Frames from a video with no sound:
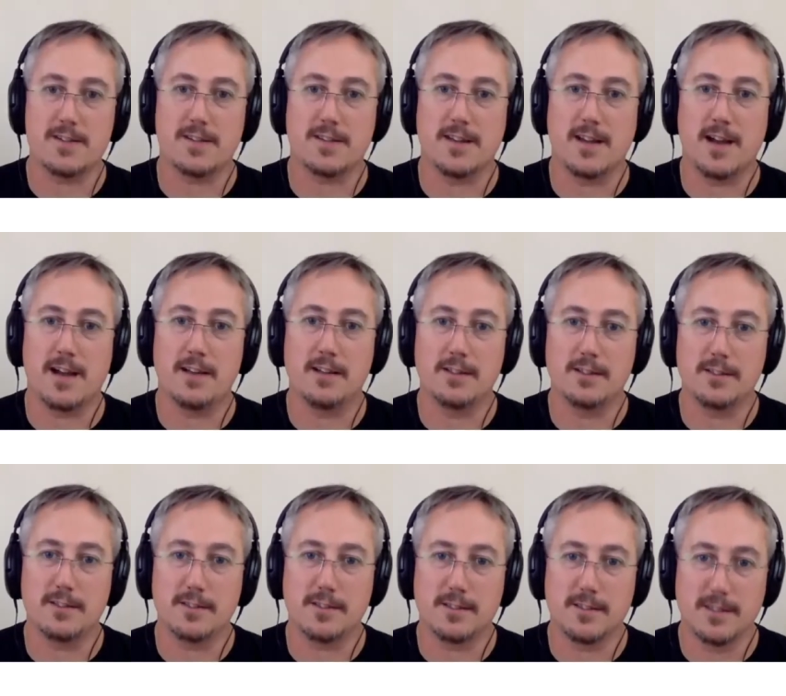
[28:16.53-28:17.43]
and
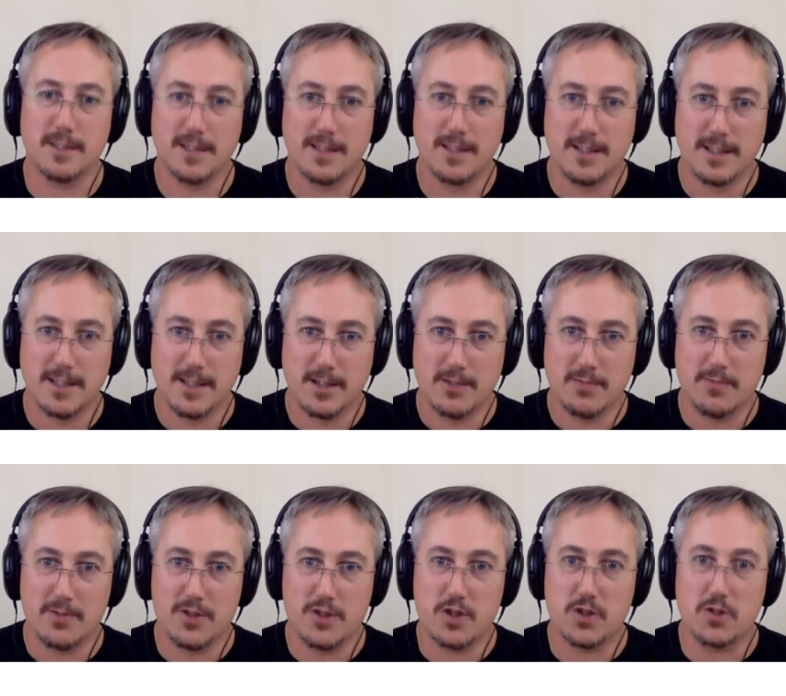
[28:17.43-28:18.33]
Alan
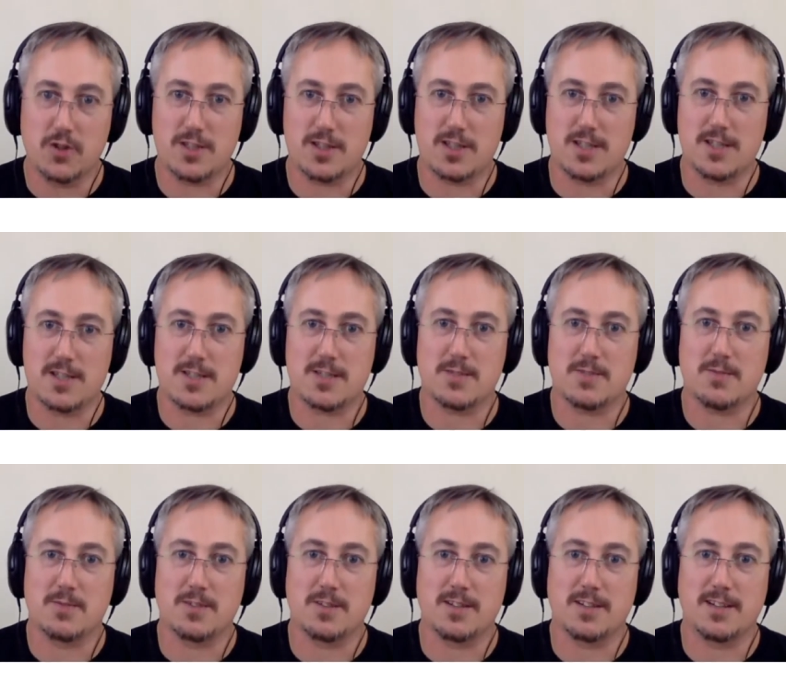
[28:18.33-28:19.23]
rejoices
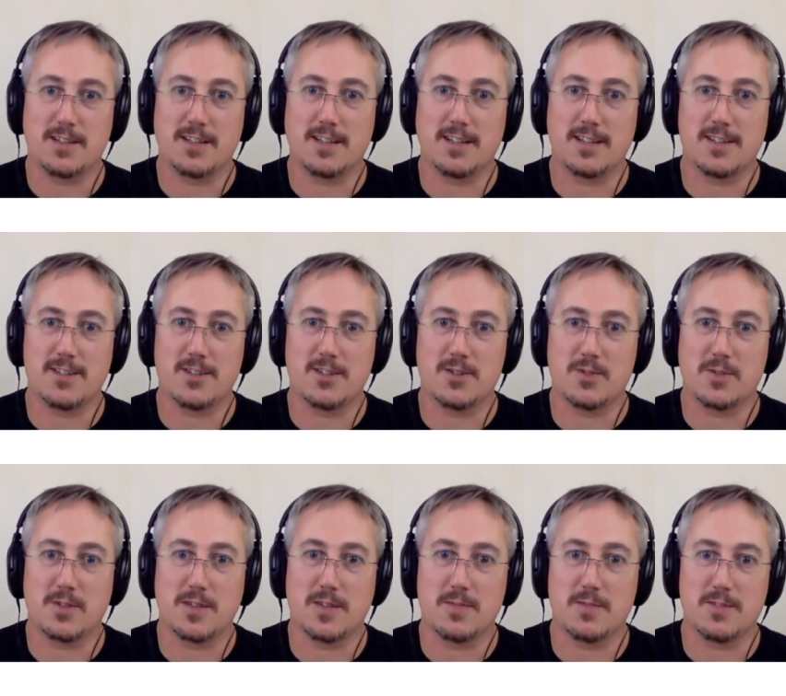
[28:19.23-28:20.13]
when I get in touch
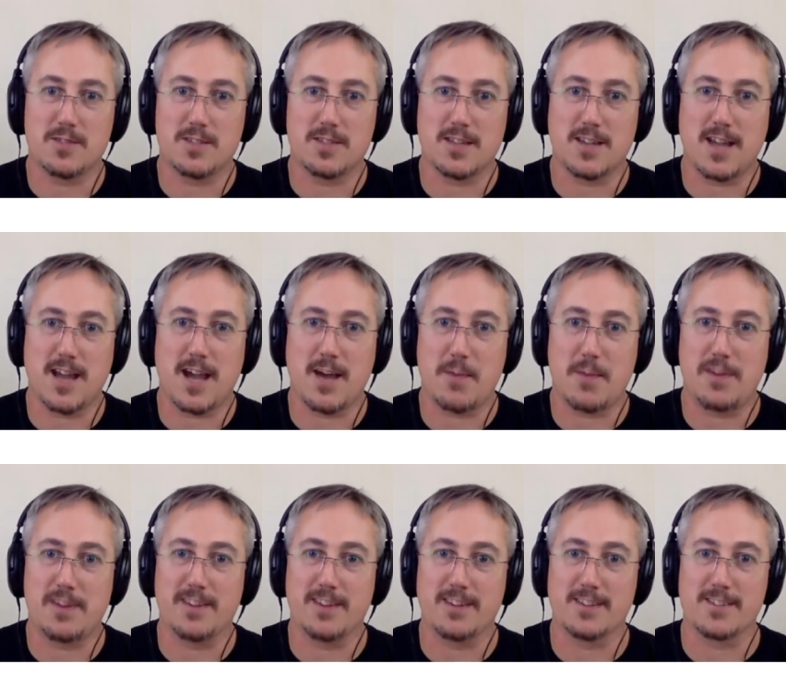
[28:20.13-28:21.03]
with him to say
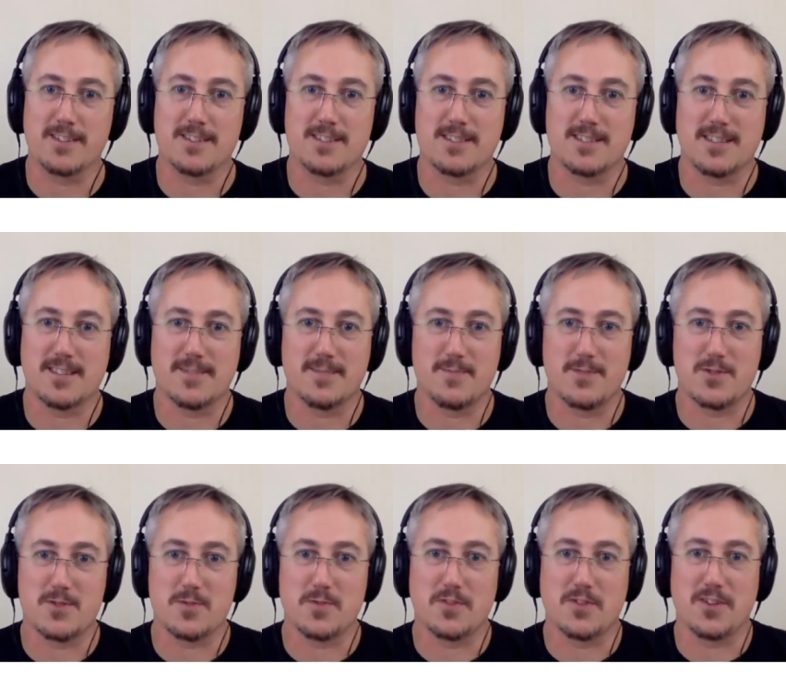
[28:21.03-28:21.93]
happy things instead of
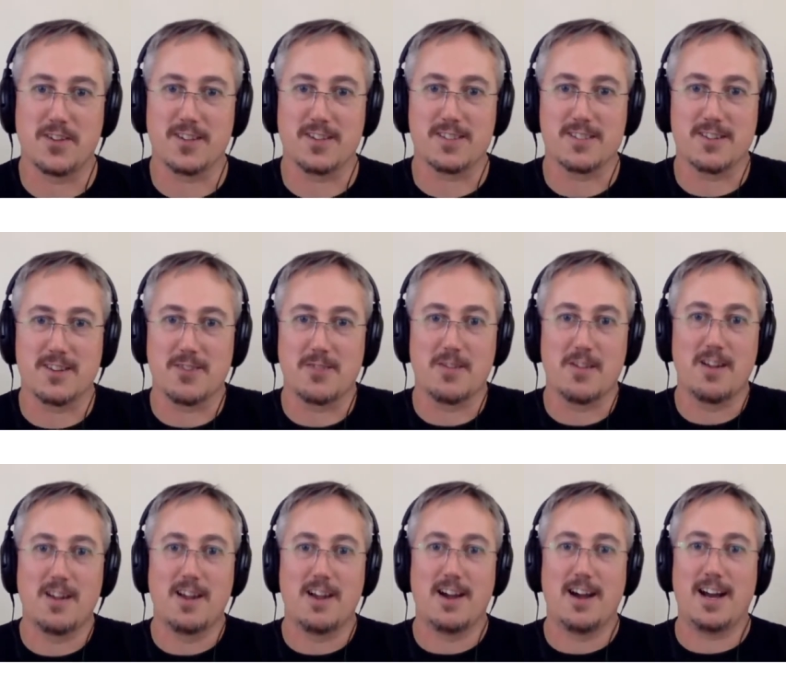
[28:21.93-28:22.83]
miserable things. So
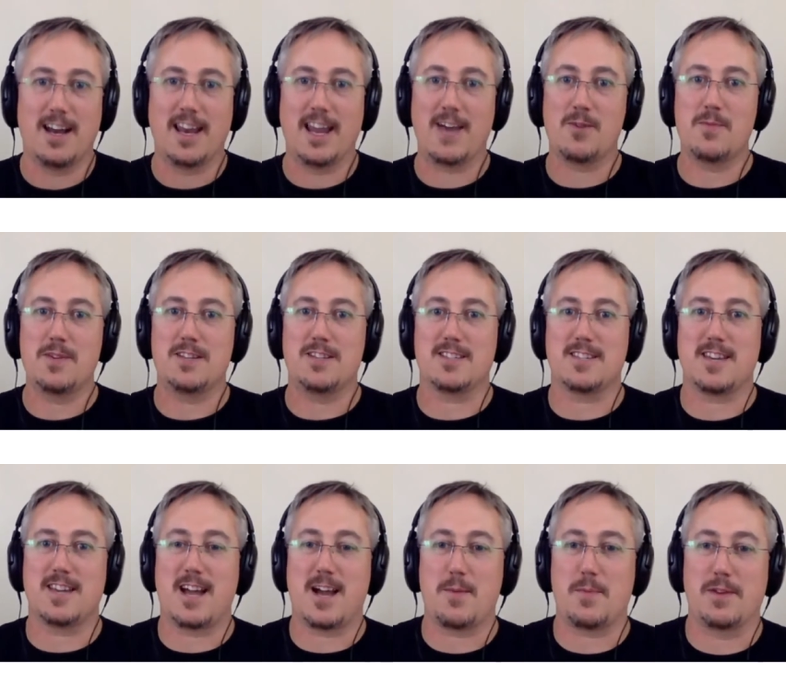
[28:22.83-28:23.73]
allow me to
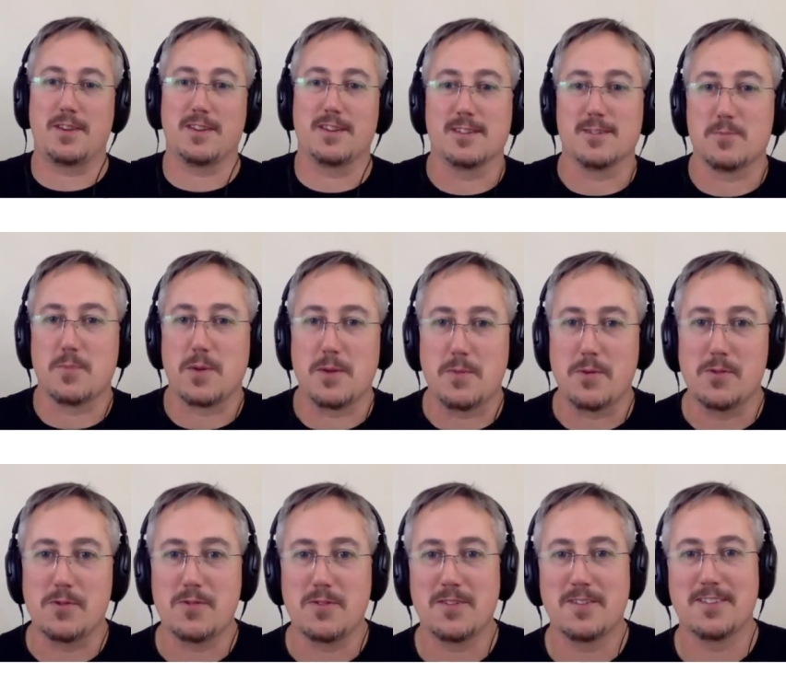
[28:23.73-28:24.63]
say happy things, people.